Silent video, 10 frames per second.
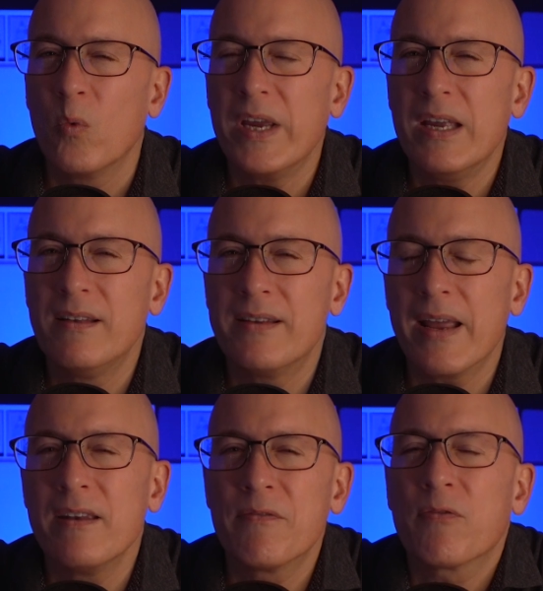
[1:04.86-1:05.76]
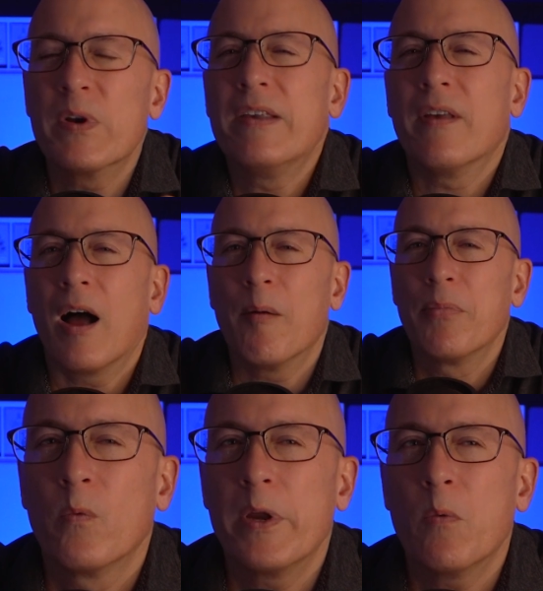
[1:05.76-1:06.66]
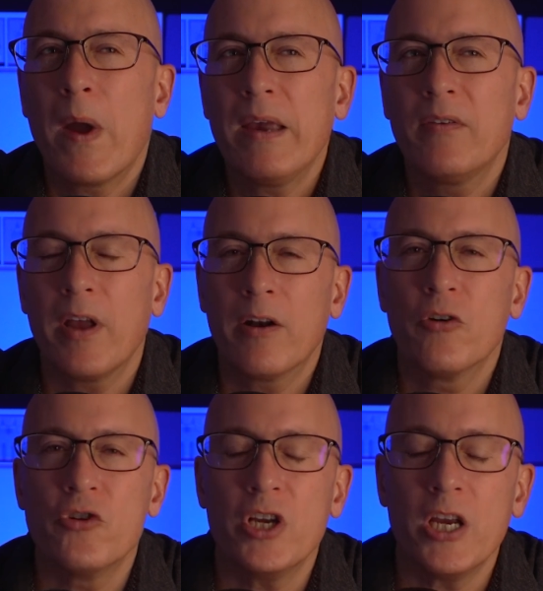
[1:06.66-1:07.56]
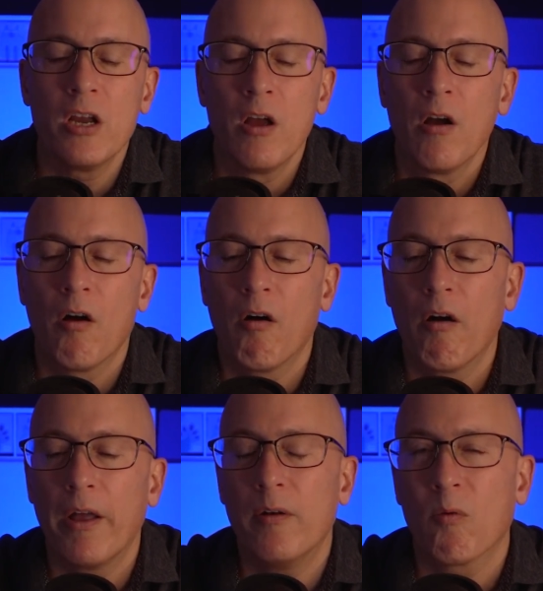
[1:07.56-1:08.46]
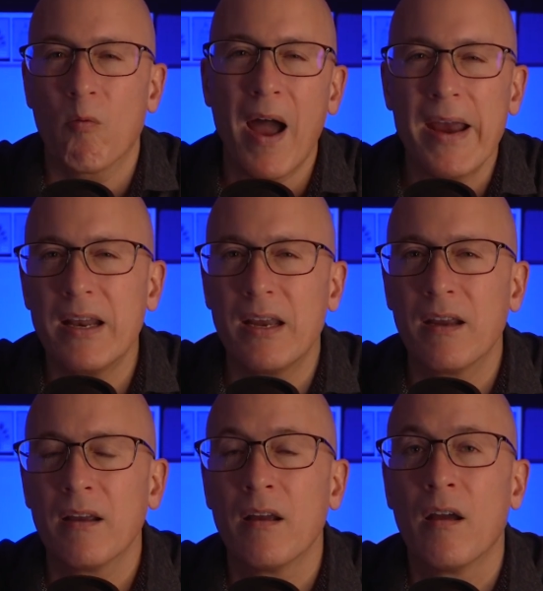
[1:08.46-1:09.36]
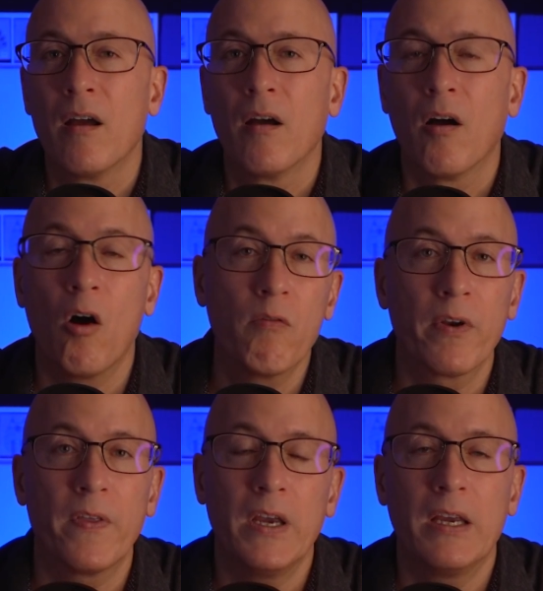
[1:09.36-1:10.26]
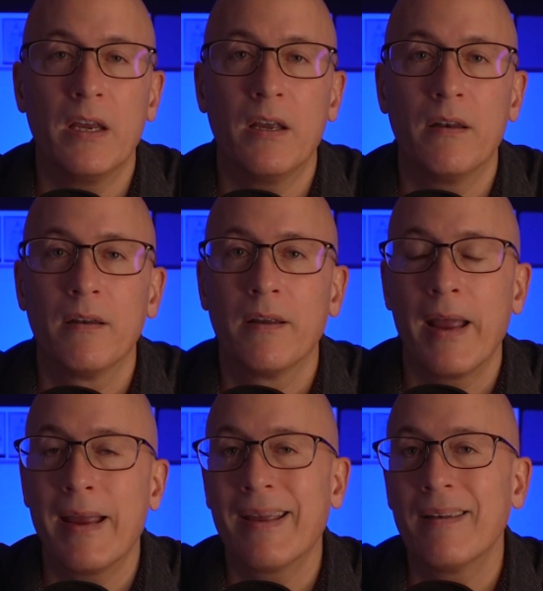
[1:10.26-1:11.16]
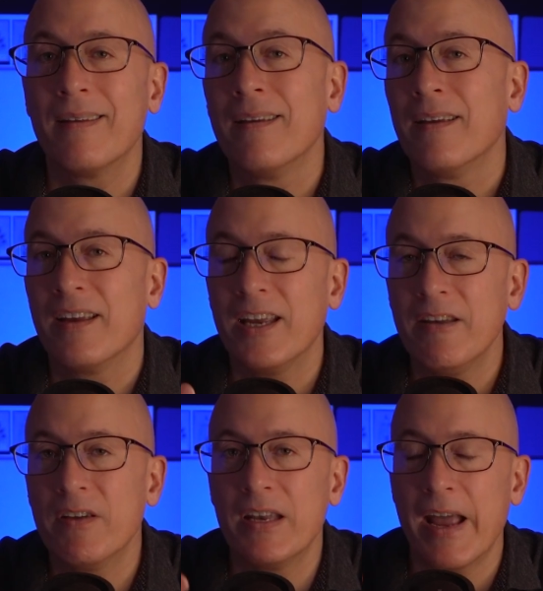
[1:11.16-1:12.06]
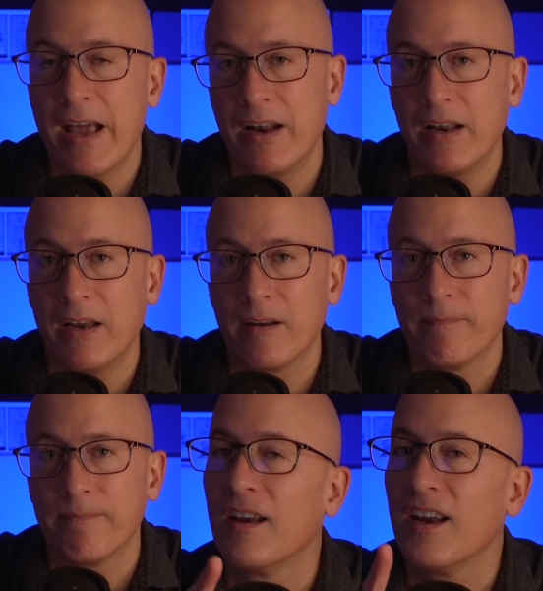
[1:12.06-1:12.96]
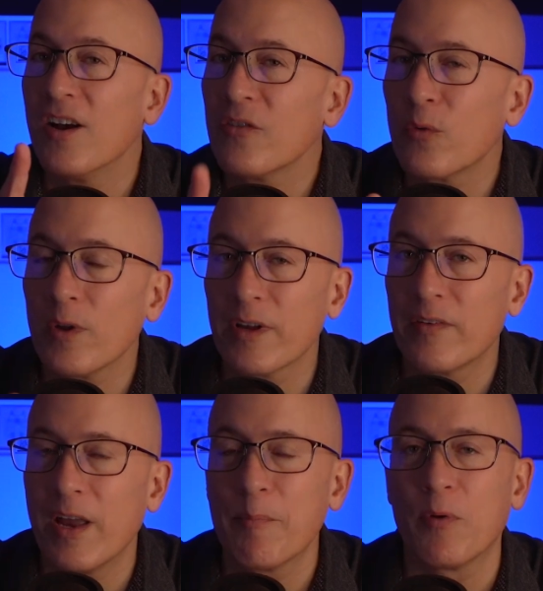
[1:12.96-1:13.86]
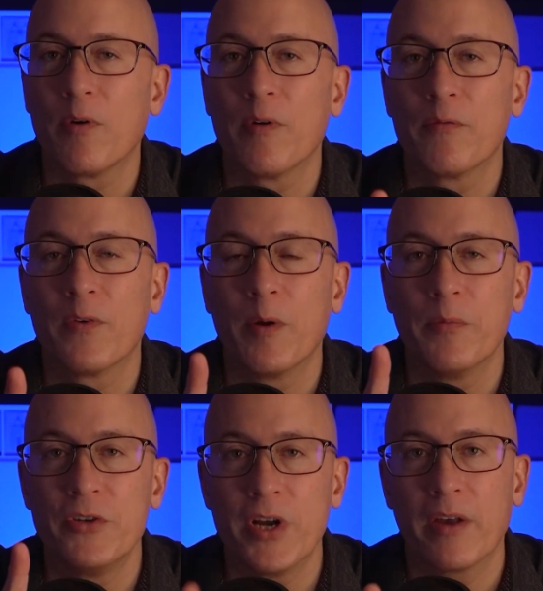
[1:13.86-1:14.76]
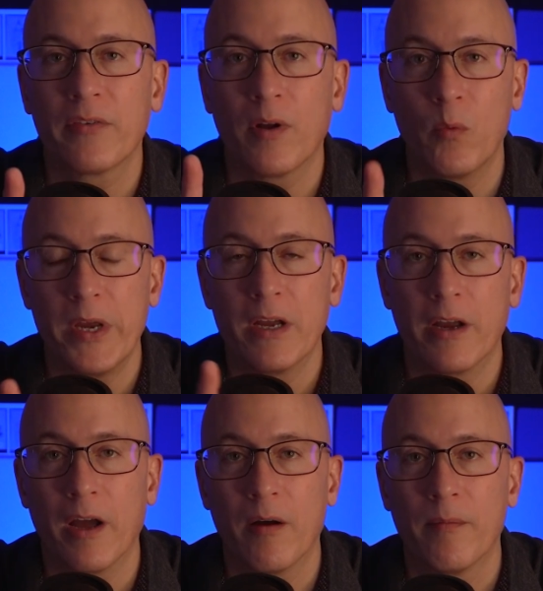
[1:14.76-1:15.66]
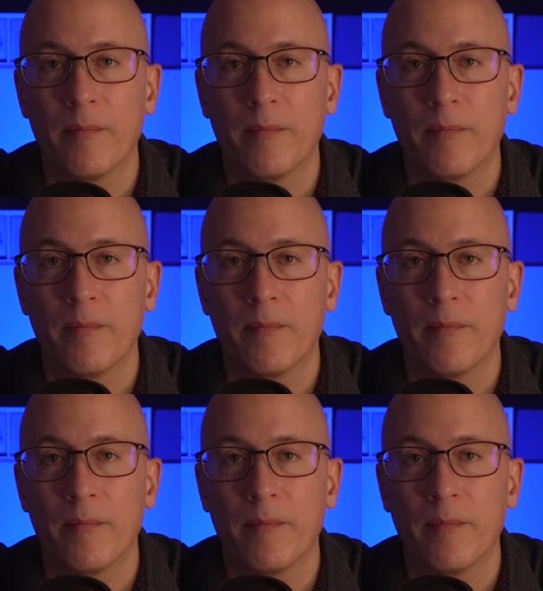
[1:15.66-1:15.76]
We tend to freeze up. We waste energy on writing, overthinking, and even editing. Here's a real example from just a week ago.